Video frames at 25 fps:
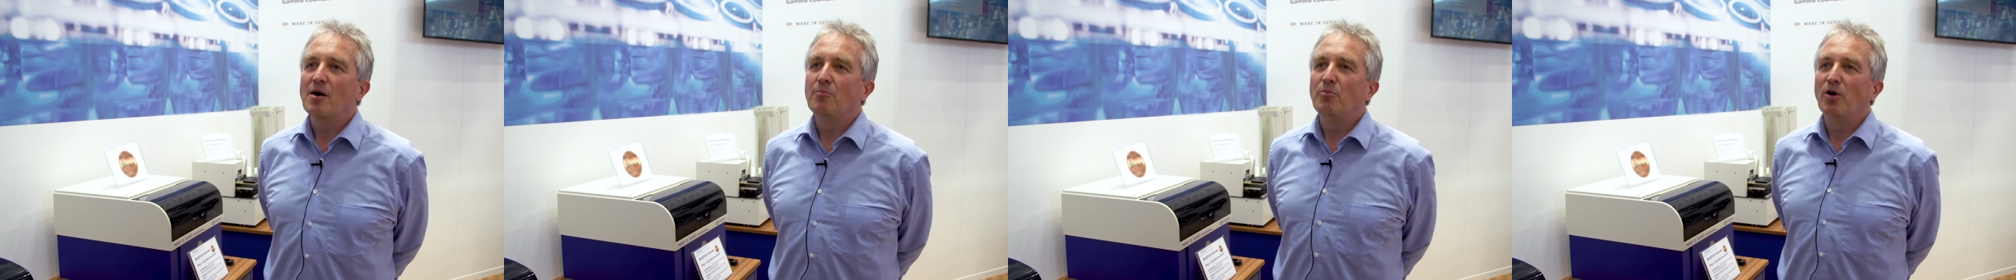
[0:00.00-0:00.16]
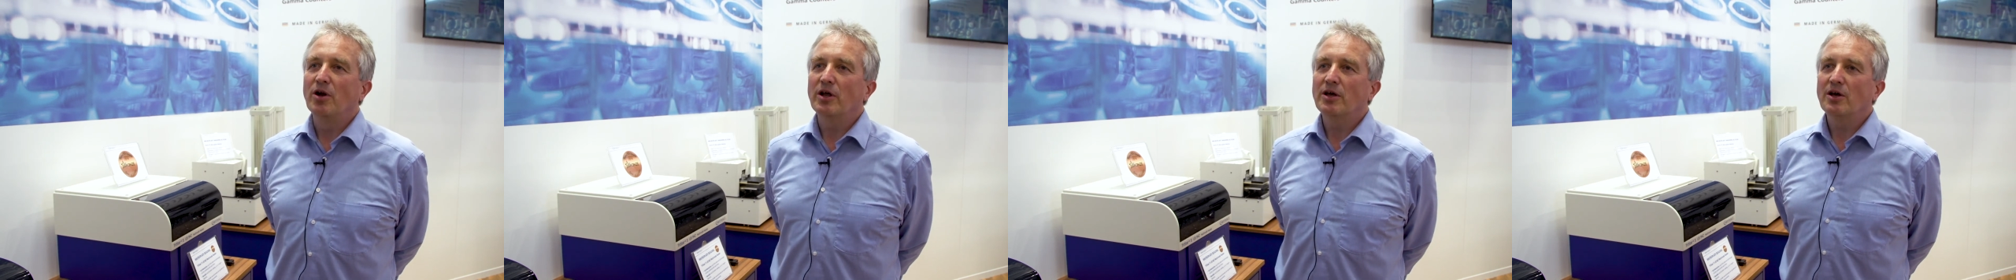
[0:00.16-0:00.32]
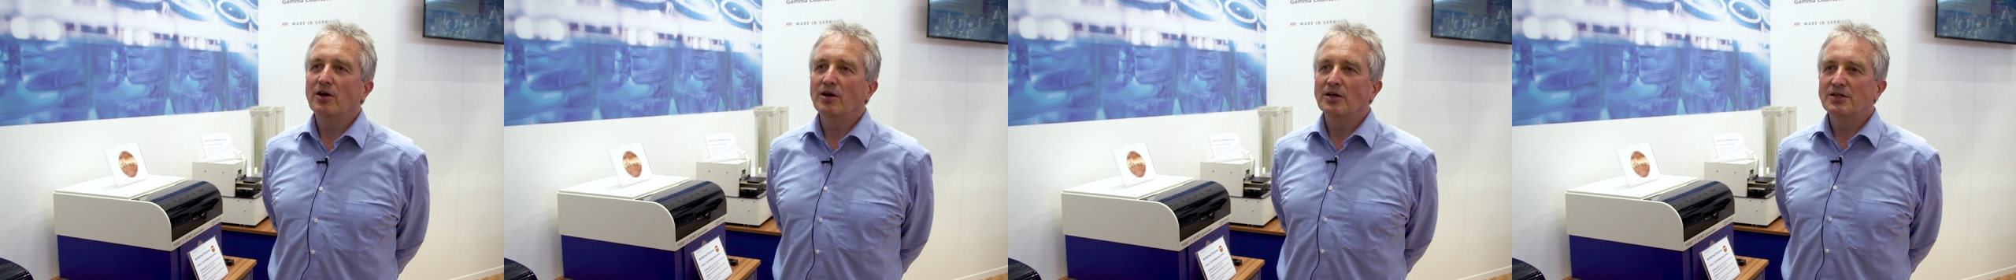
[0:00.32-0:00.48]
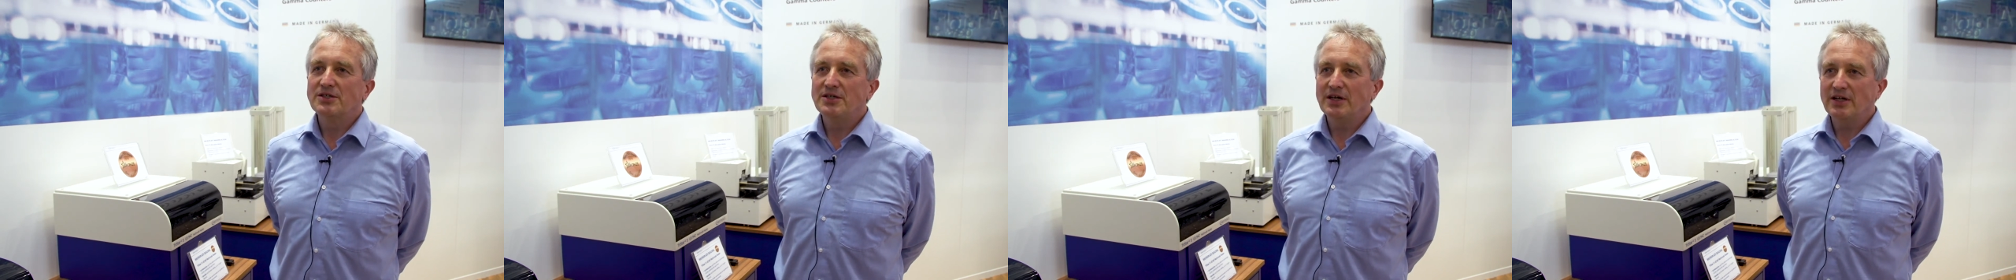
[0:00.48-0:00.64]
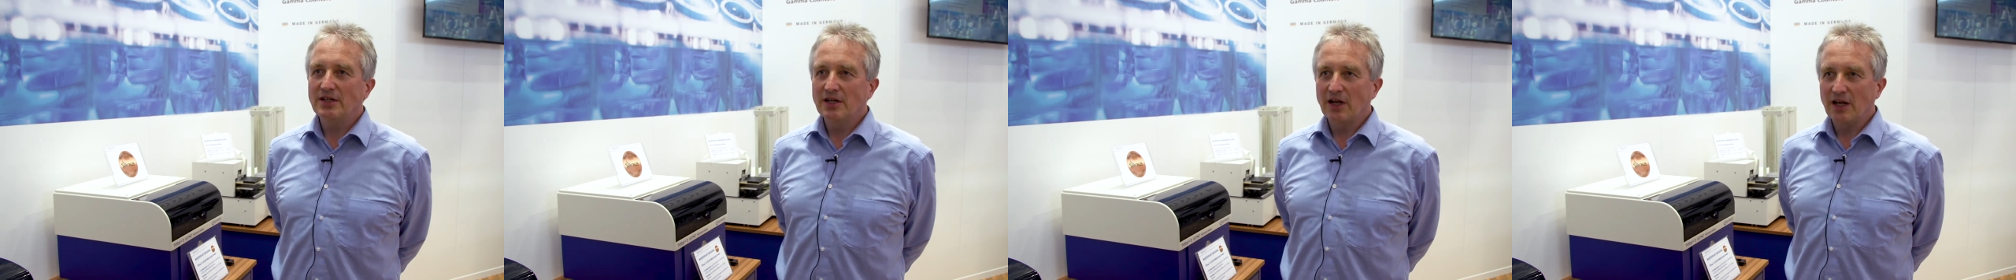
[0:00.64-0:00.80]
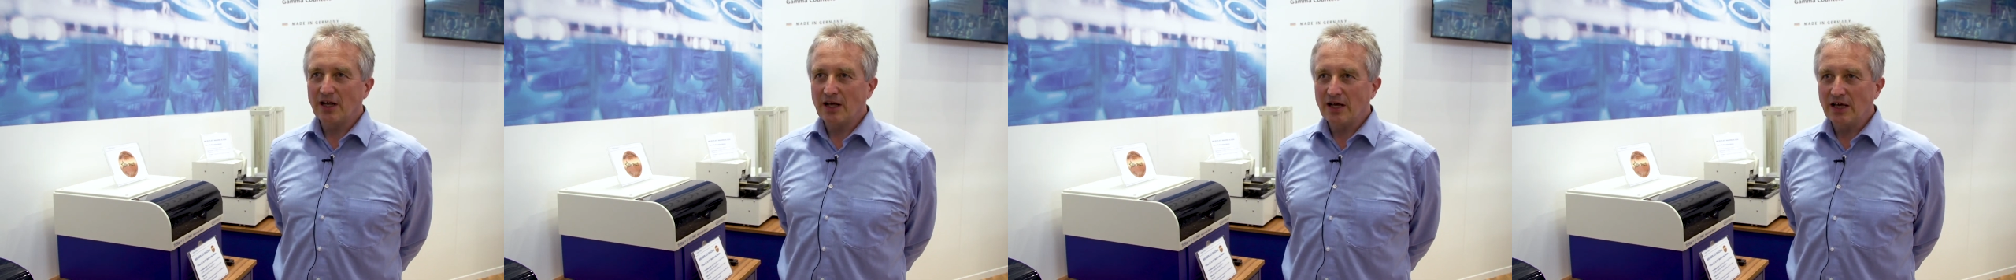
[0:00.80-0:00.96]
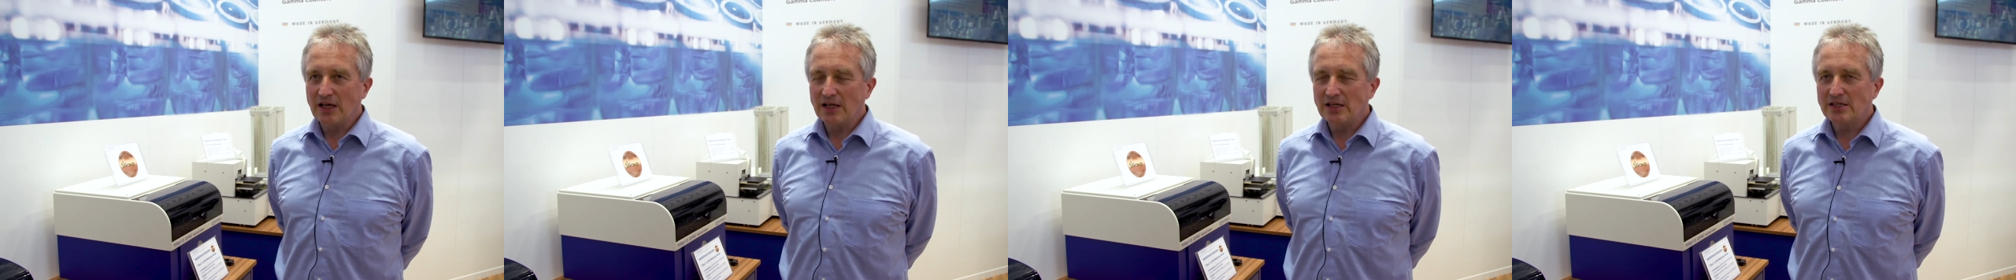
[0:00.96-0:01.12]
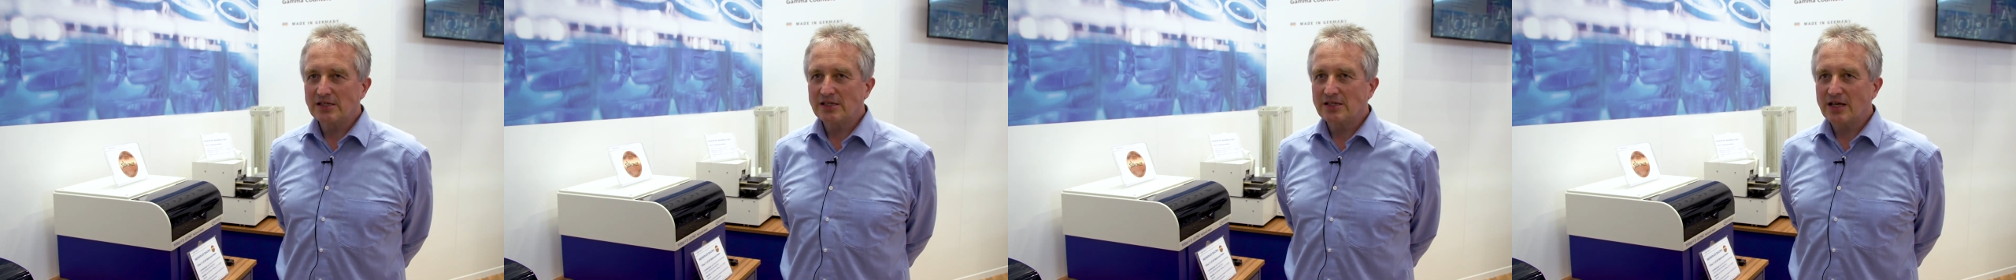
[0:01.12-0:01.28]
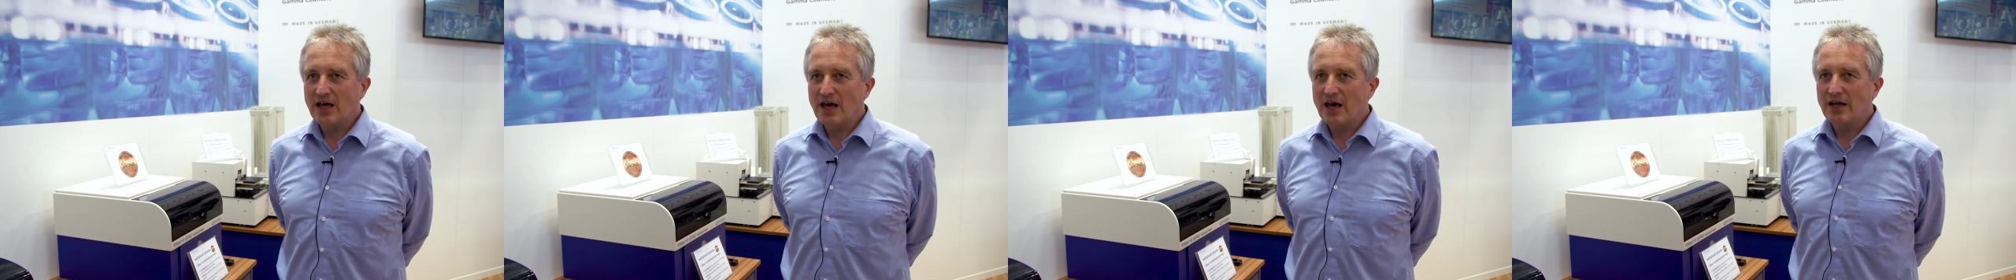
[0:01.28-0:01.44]
molecular
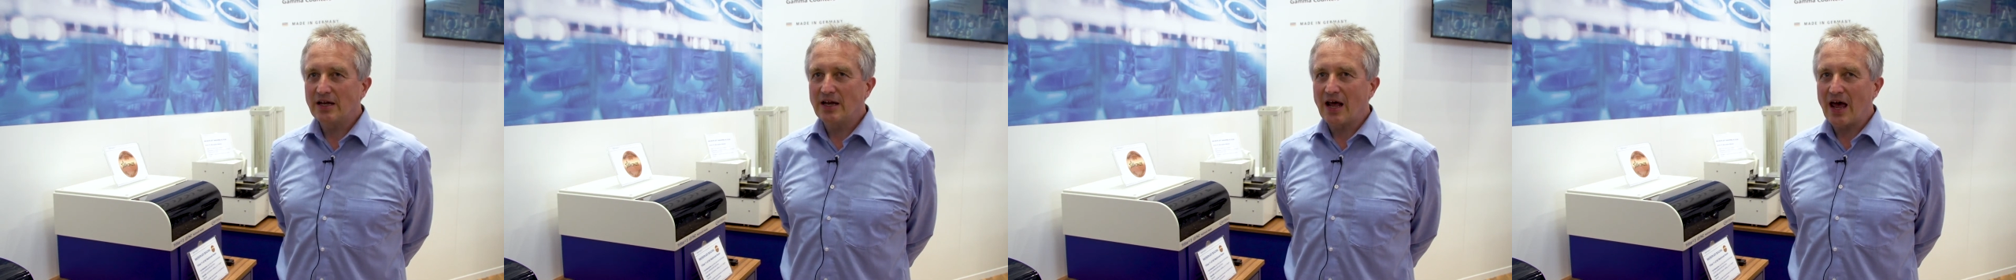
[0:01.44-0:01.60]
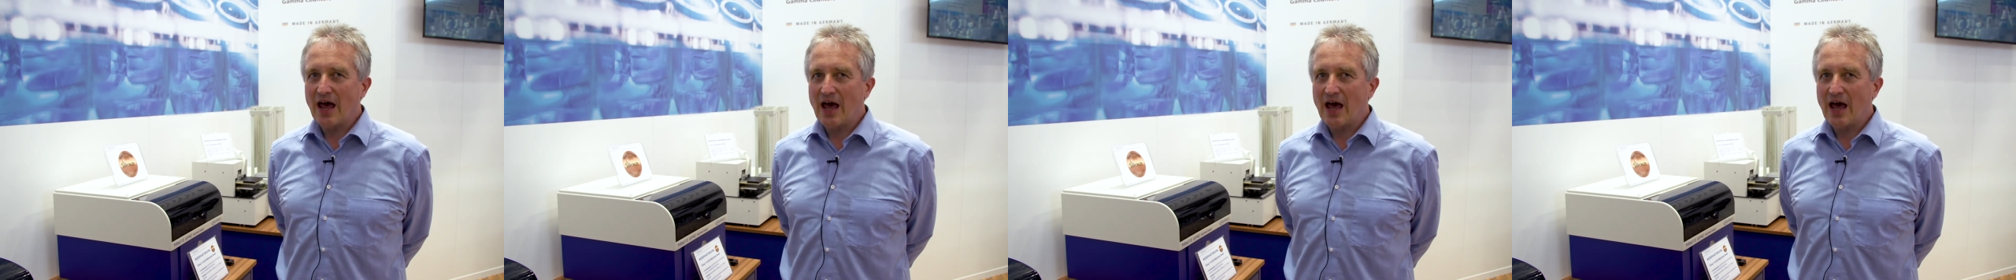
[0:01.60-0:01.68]
signalings at